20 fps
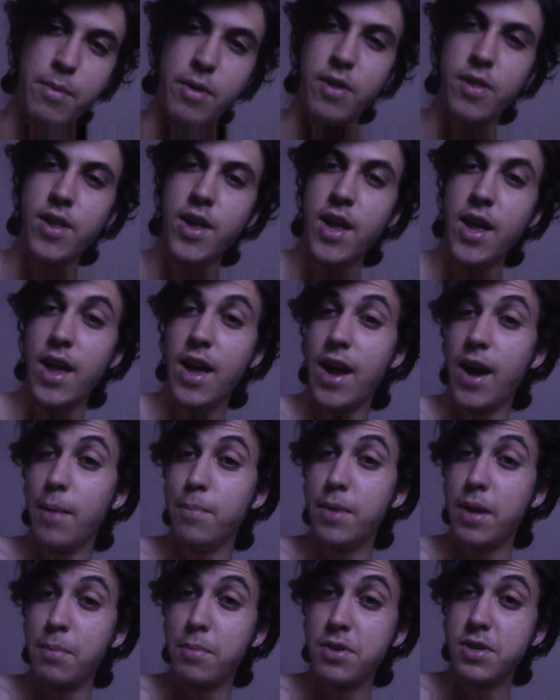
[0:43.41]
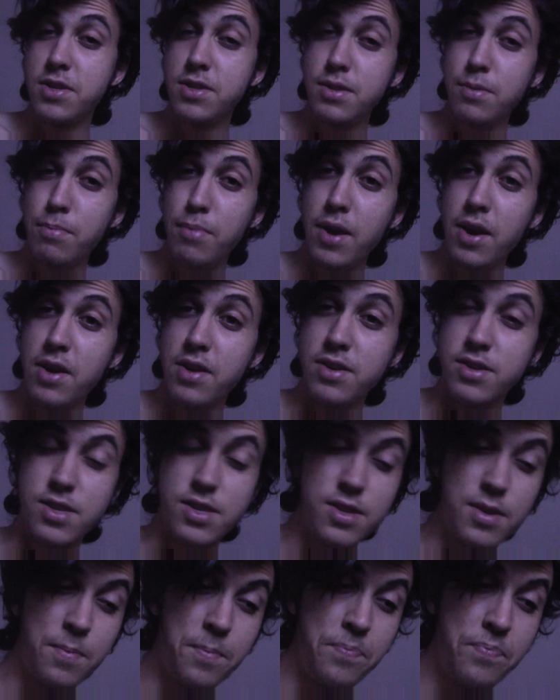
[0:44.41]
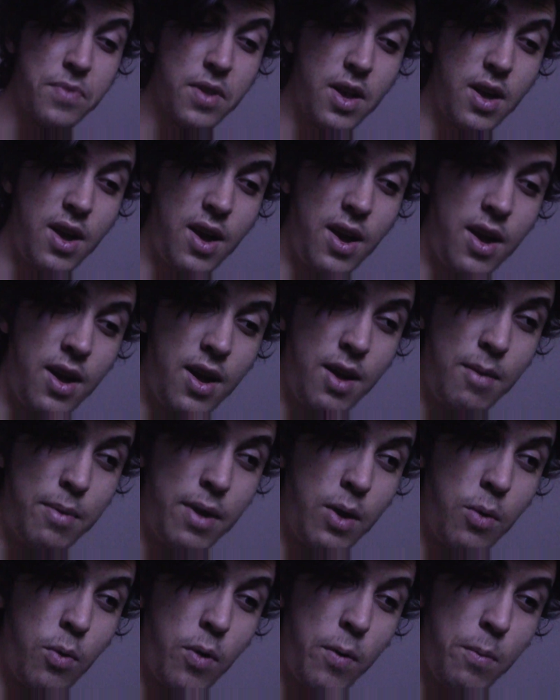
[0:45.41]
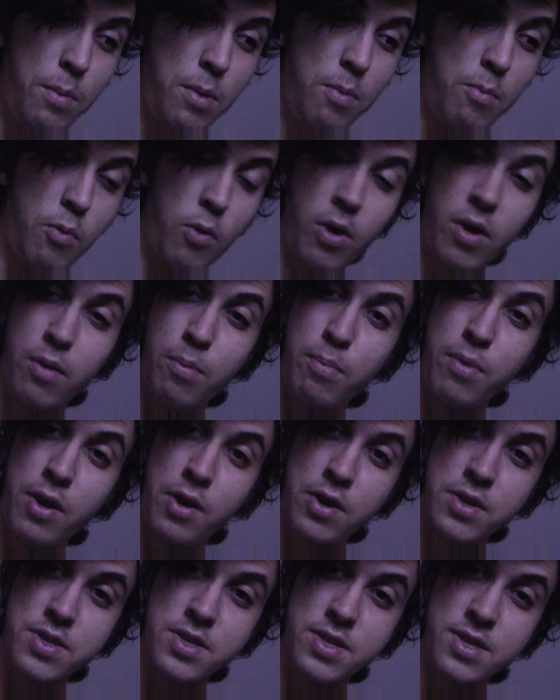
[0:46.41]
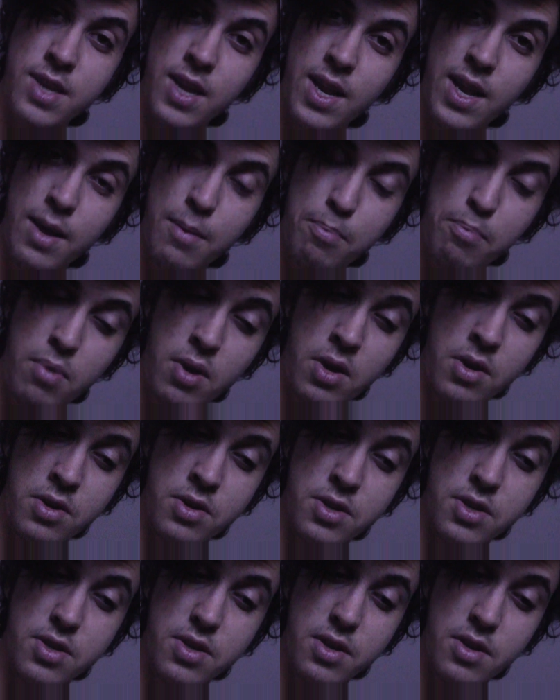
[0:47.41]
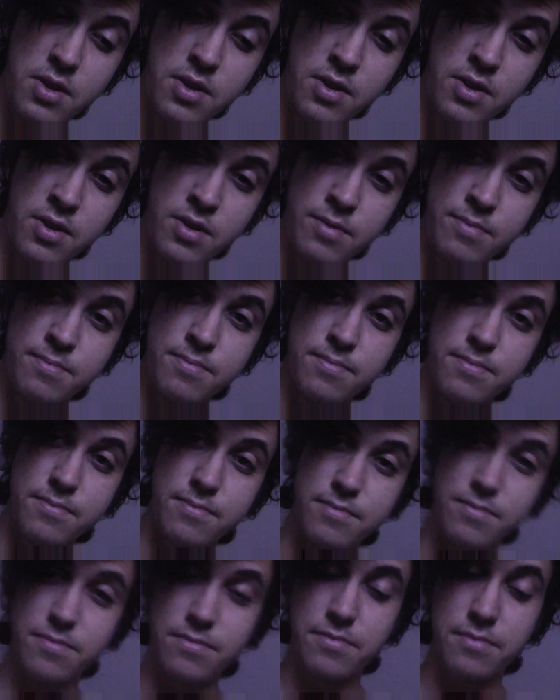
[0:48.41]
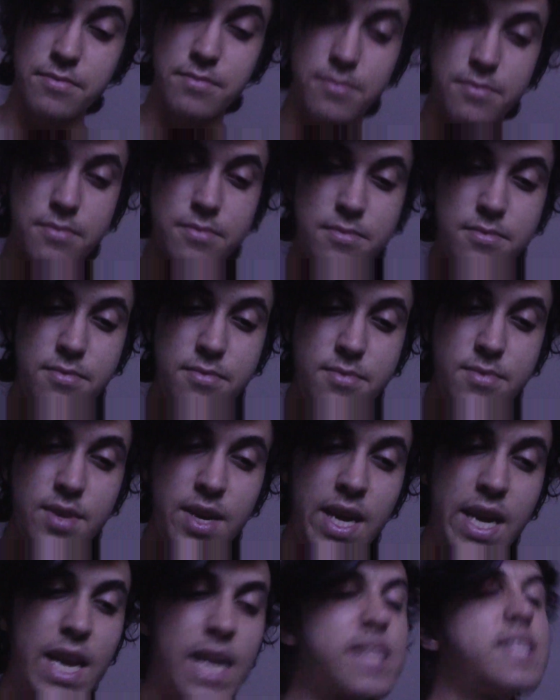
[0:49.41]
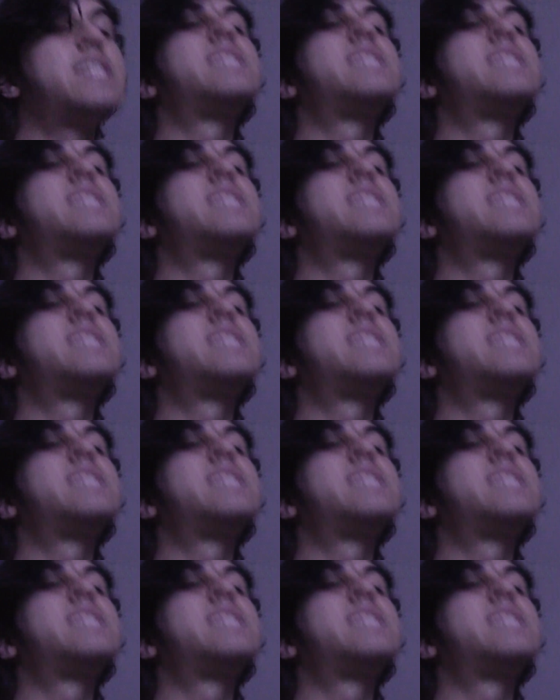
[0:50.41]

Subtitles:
malt. I'm not much into beers, but I want to be more into beers because I like beers. I like